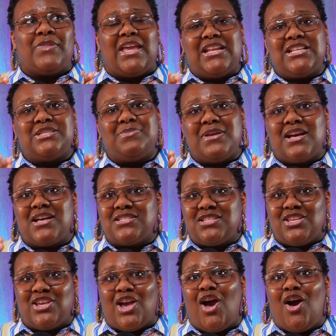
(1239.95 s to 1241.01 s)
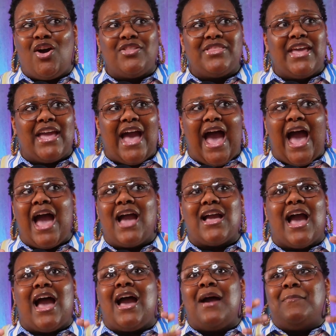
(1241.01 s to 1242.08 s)
it is because of y'all that I,
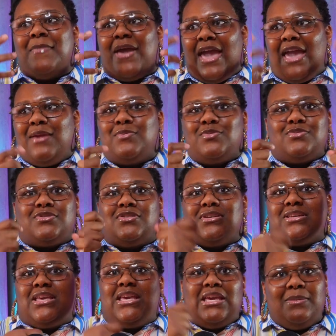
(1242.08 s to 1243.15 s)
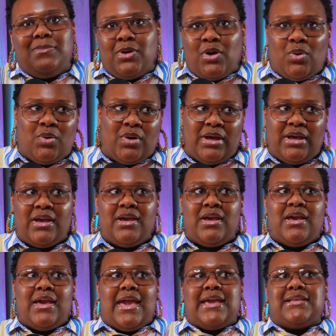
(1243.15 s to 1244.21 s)
I'm able to keep going
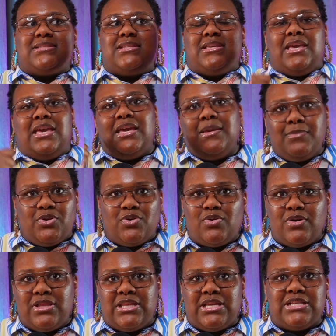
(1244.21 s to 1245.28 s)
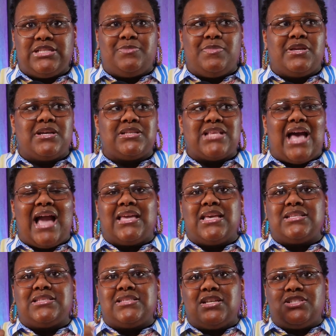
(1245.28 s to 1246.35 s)
and to keep doing this because I
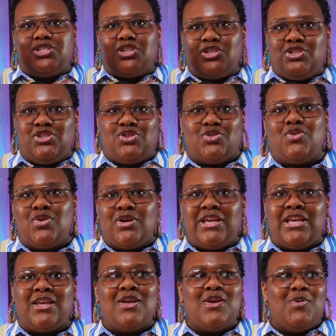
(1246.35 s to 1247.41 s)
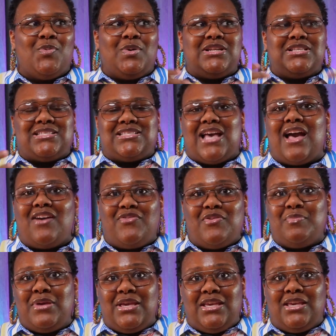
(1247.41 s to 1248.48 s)
get such a joy when it's time for
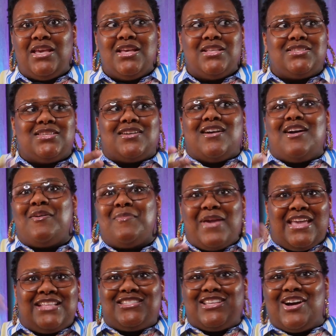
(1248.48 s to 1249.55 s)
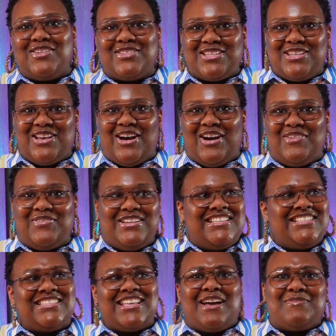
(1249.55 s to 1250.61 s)
me to come and talk to y'all. When
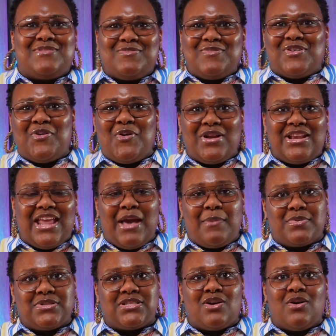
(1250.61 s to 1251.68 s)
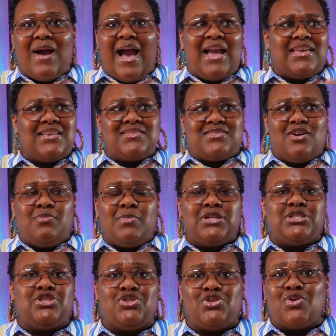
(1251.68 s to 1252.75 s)
it's time to record an episode, I get so
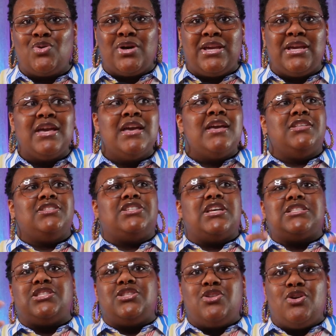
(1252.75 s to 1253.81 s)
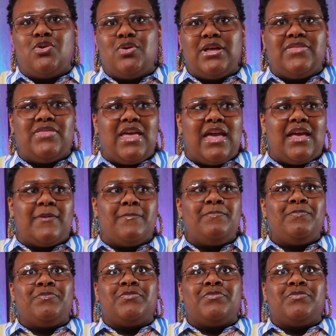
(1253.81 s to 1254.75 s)
much joy just knowing that